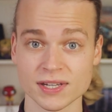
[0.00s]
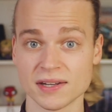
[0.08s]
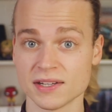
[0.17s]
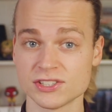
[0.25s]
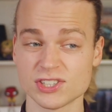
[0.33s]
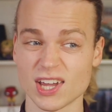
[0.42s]

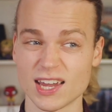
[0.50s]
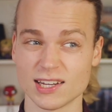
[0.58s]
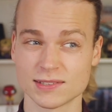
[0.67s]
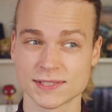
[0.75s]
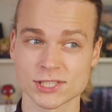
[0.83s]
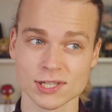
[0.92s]
It is
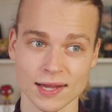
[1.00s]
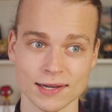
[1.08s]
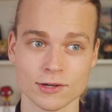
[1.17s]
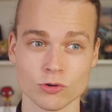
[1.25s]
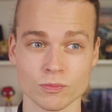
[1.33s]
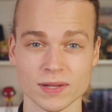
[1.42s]
a
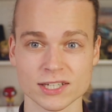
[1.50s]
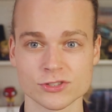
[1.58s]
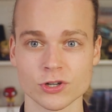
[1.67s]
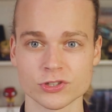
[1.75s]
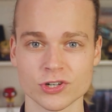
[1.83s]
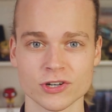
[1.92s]
slightly complex
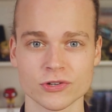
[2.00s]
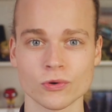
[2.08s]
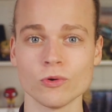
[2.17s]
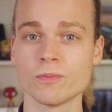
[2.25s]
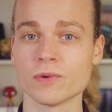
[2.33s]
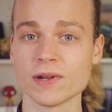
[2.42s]
Dutch
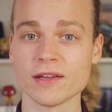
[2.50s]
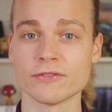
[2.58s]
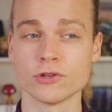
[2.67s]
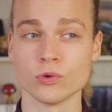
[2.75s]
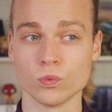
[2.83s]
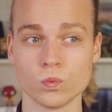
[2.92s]
article, but
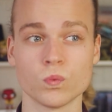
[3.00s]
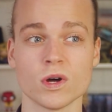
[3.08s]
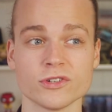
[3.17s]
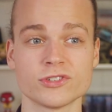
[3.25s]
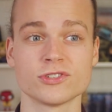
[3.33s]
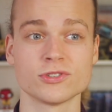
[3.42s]
if you
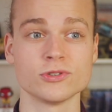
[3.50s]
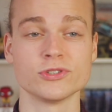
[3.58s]
want